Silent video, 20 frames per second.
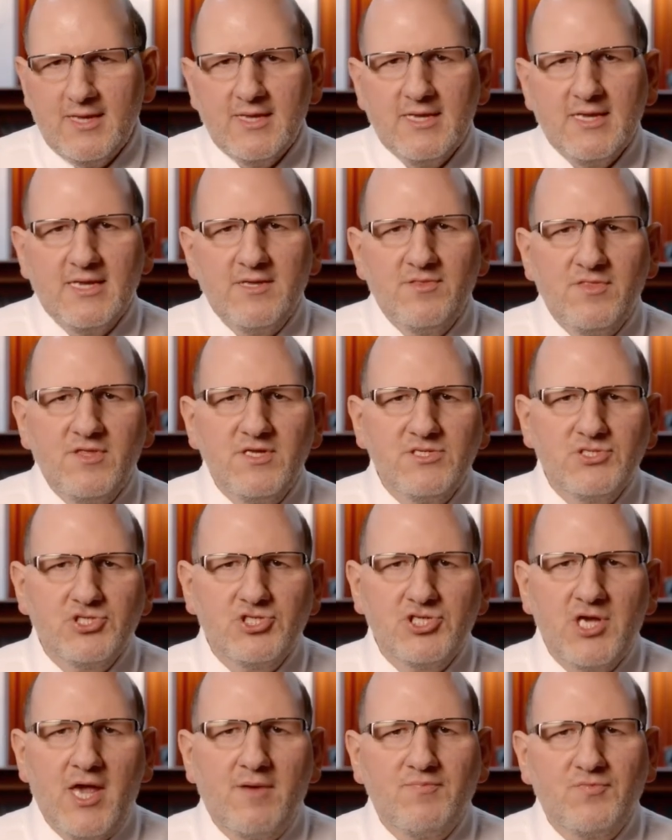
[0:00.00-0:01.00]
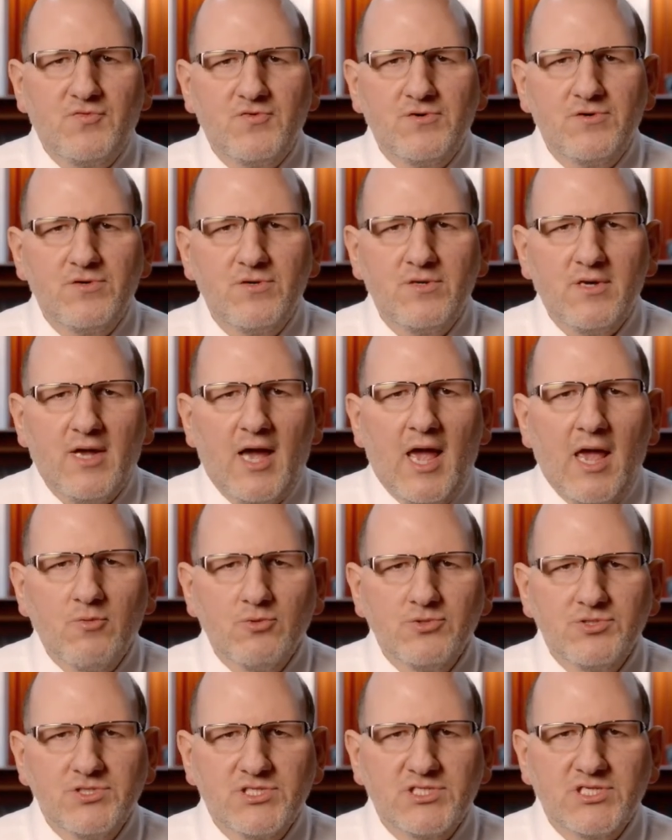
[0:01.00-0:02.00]
In this chapter, I
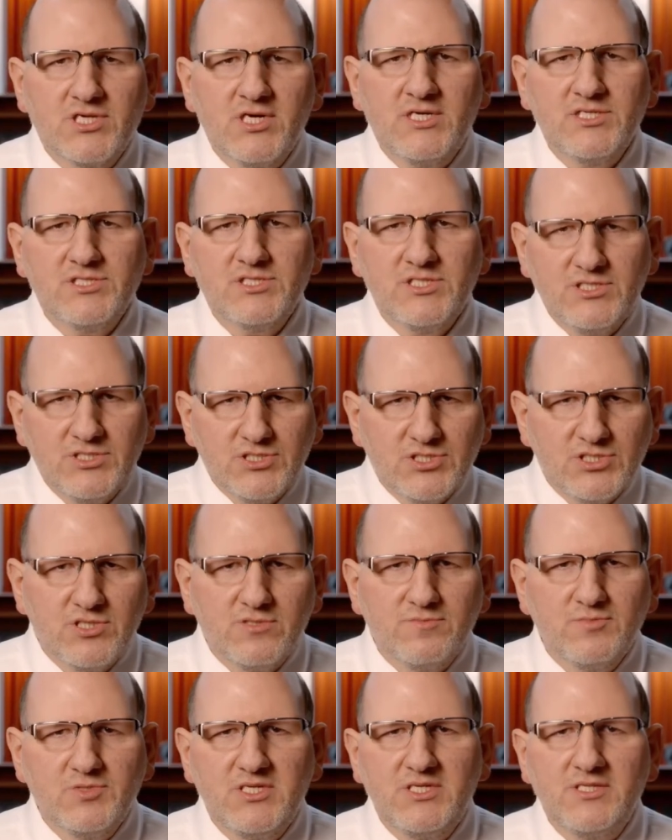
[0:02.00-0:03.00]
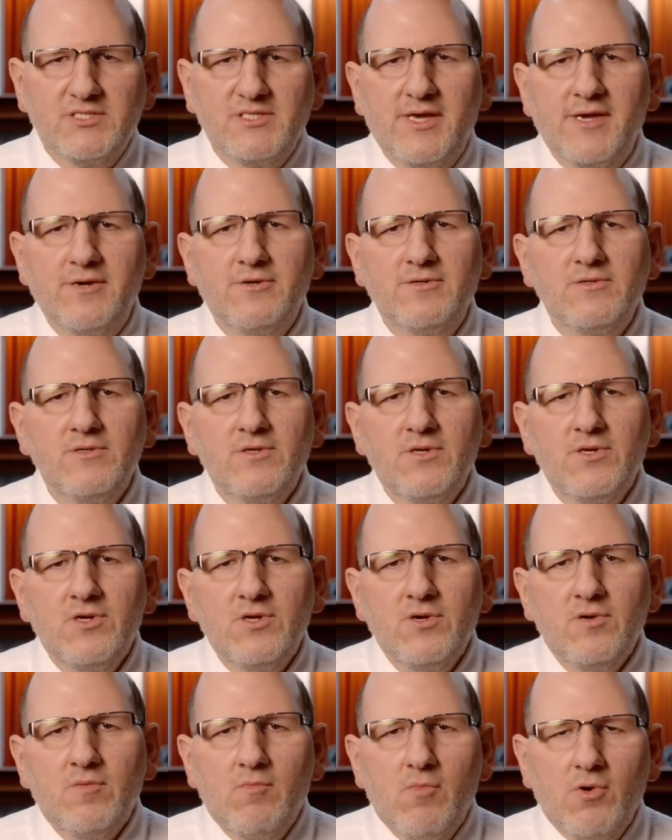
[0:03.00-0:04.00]
will discuss in some detail
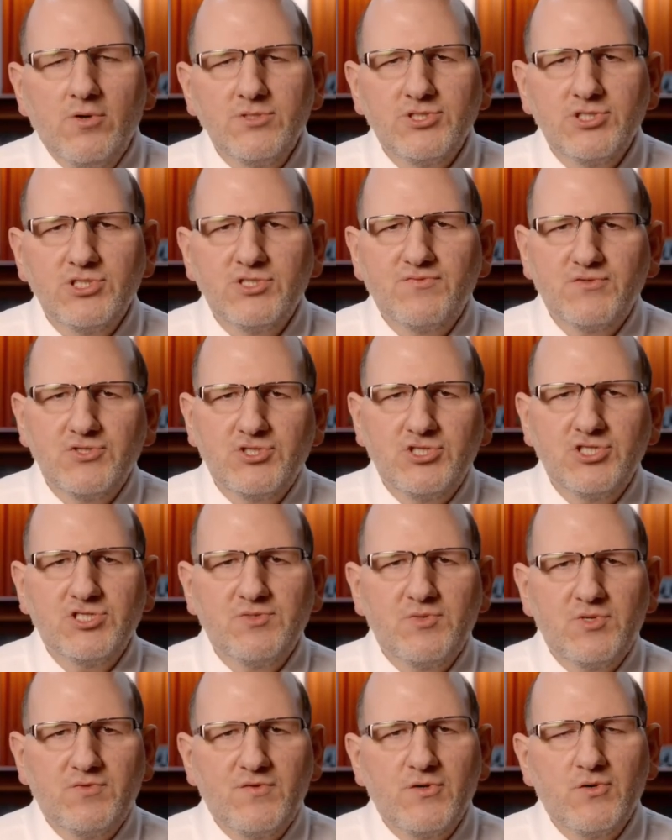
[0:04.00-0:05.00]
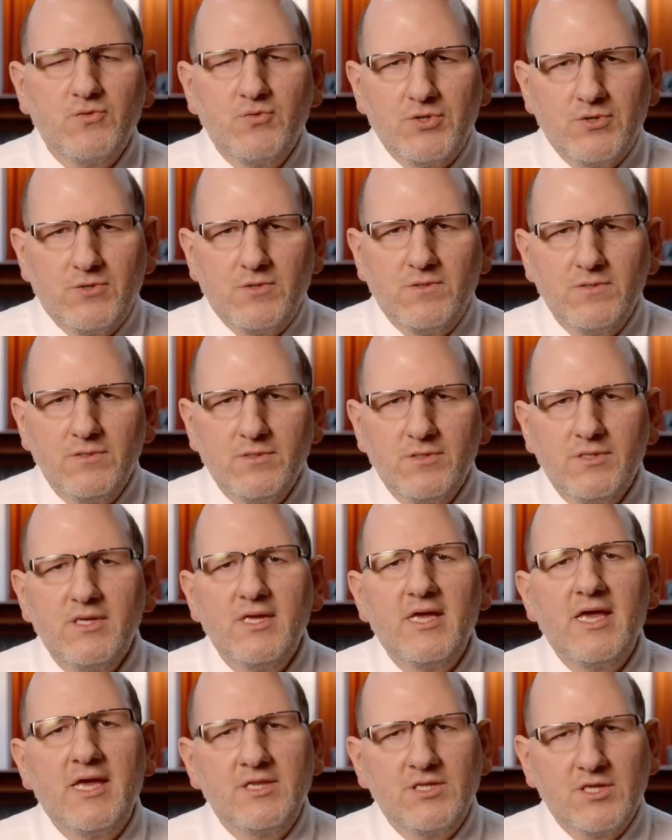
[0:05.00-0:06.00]
motions for judgment of acquittal
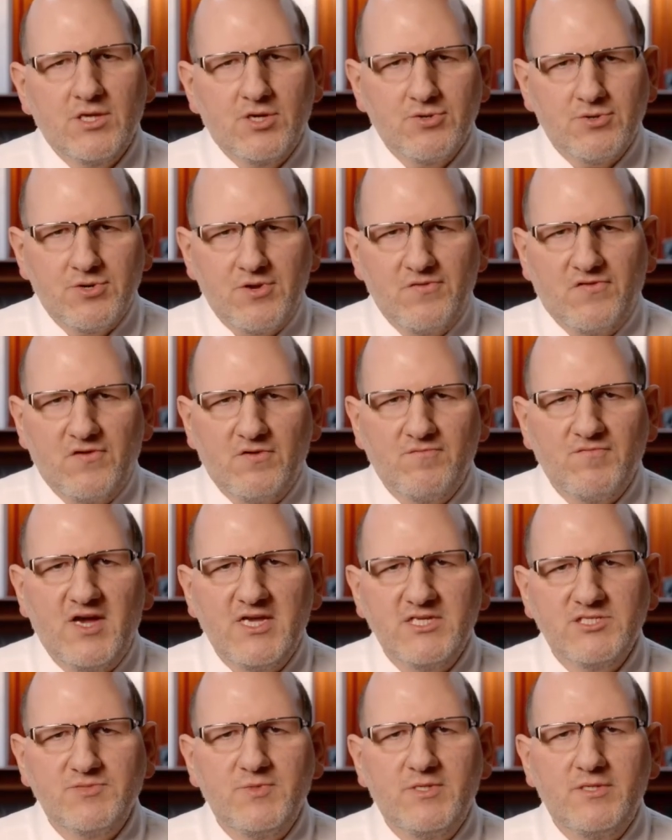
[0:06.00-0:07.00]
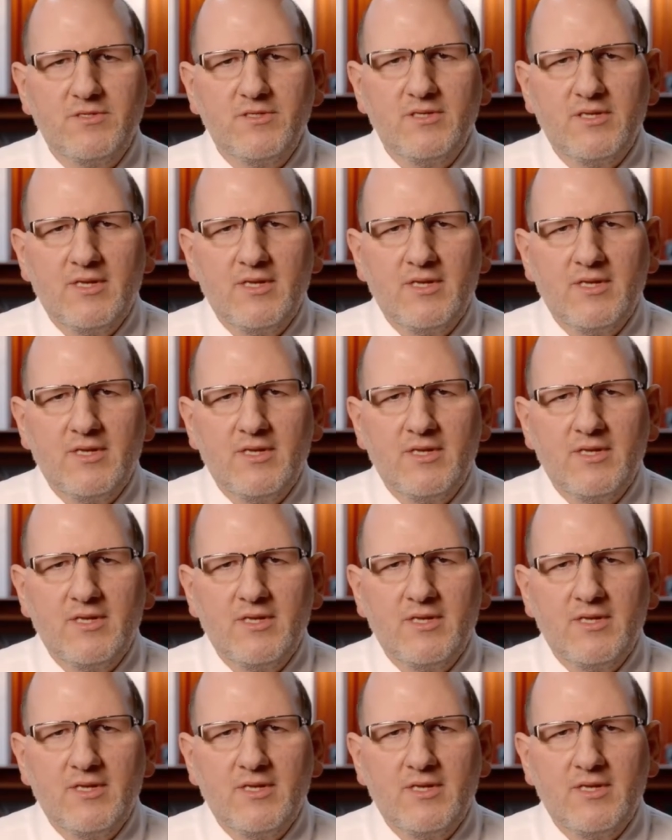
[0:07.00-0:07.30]
and the Curtis advisement.